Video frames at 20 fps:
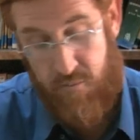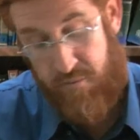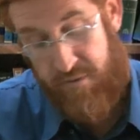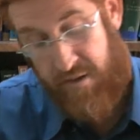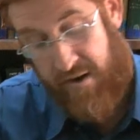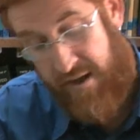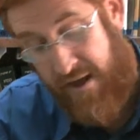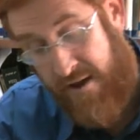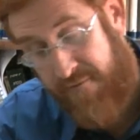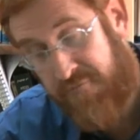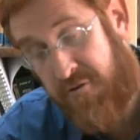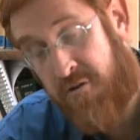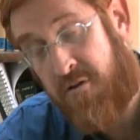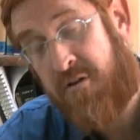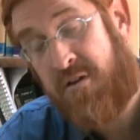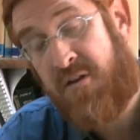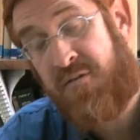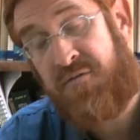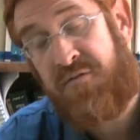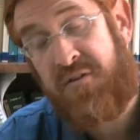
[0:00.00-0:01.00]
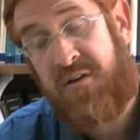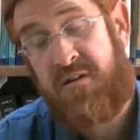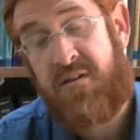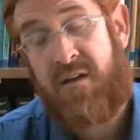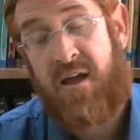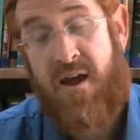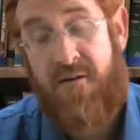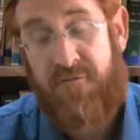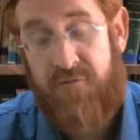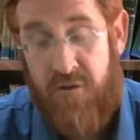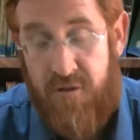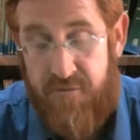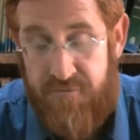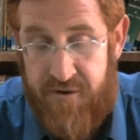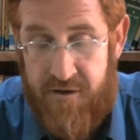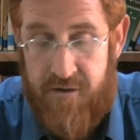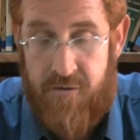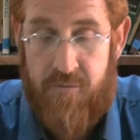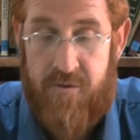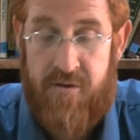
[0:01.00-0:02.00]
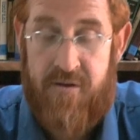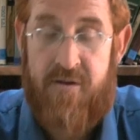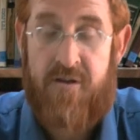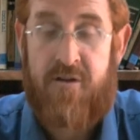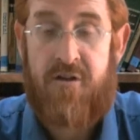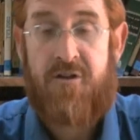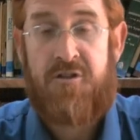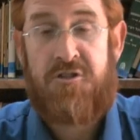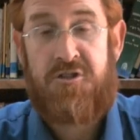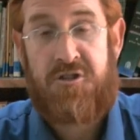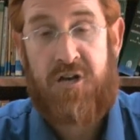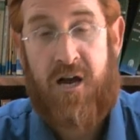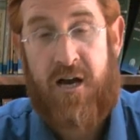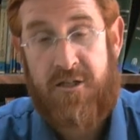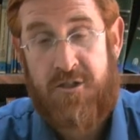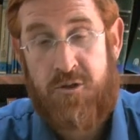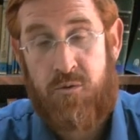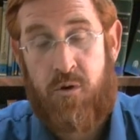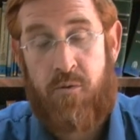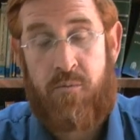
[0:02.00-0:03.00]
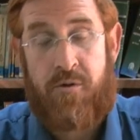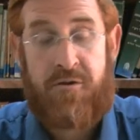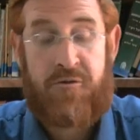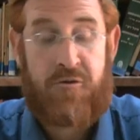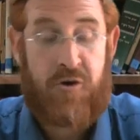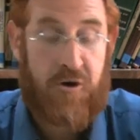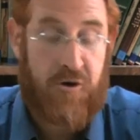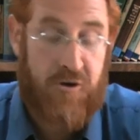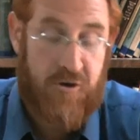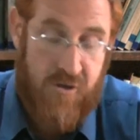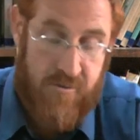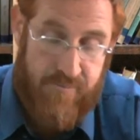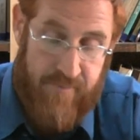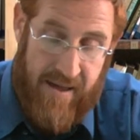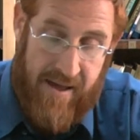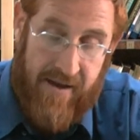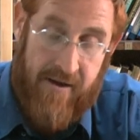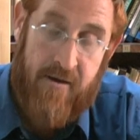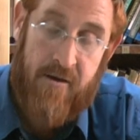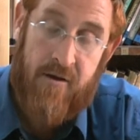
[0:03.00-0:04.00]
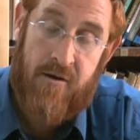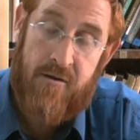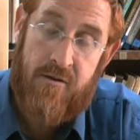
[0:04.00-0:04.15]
that after the defeat, after the victory, Joshua returns back